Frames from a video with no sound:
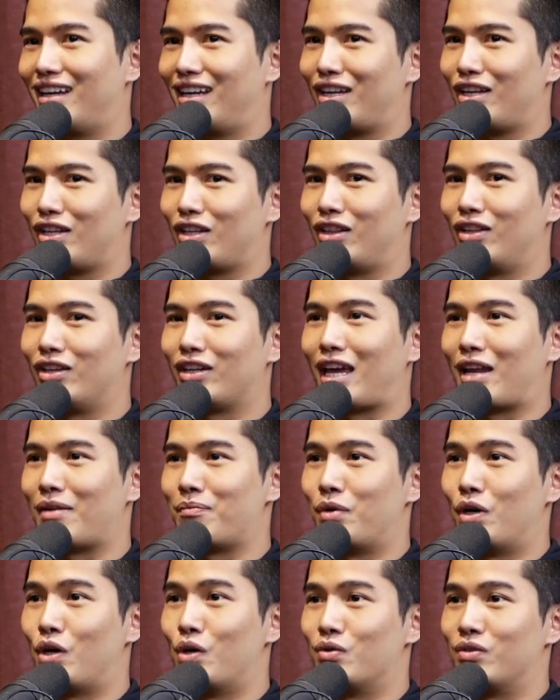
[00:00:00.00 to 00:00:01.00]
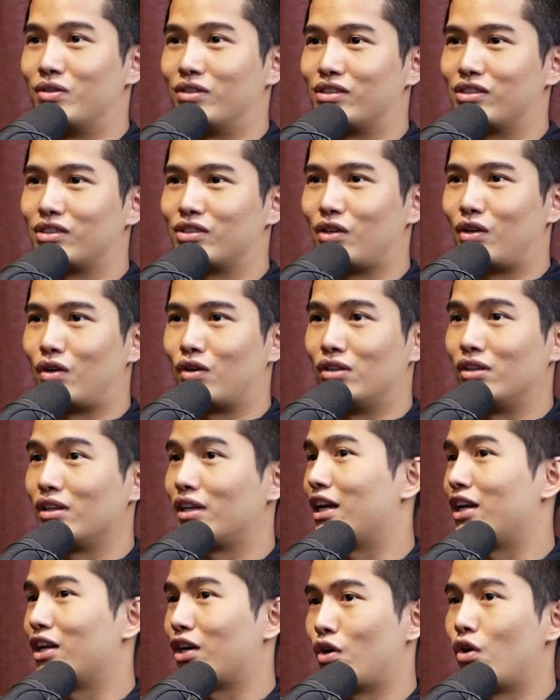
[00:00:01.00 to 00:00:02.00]
look at bones or look at
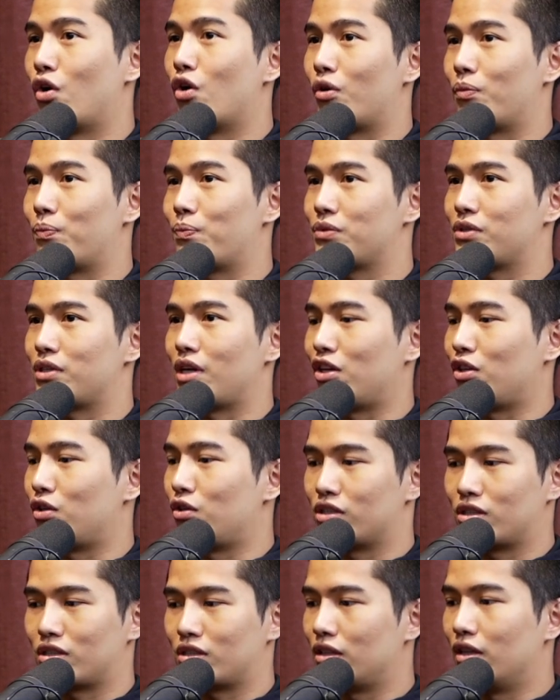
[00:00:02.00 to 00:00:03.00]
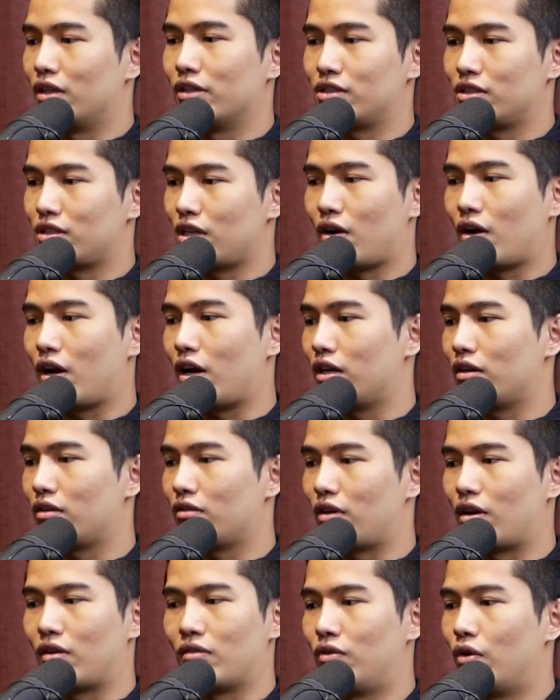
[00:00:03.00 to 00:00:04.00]
a corpse, and you just stare at it
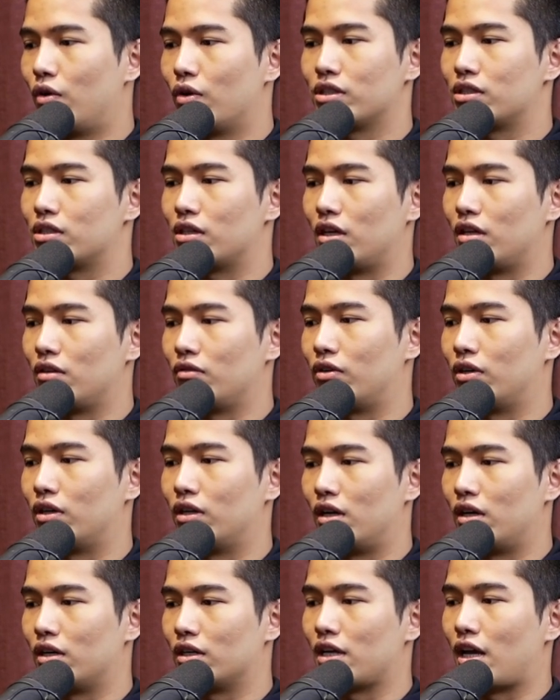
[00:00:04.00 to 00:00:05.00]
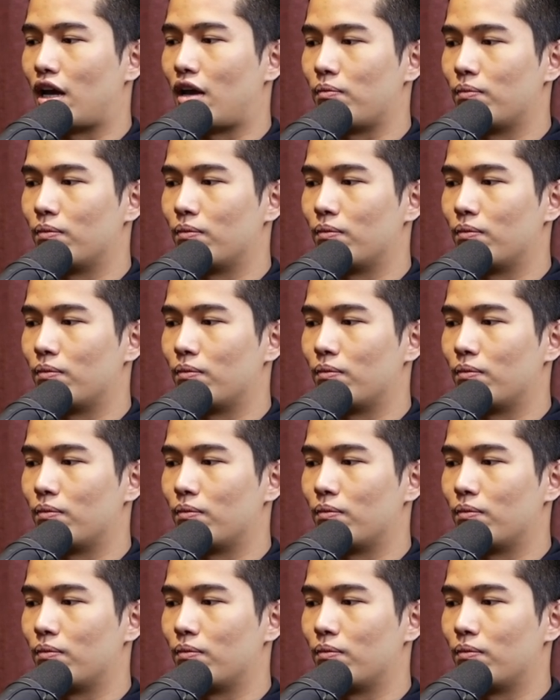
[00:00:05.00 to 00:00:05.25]
and focus on it for a long time,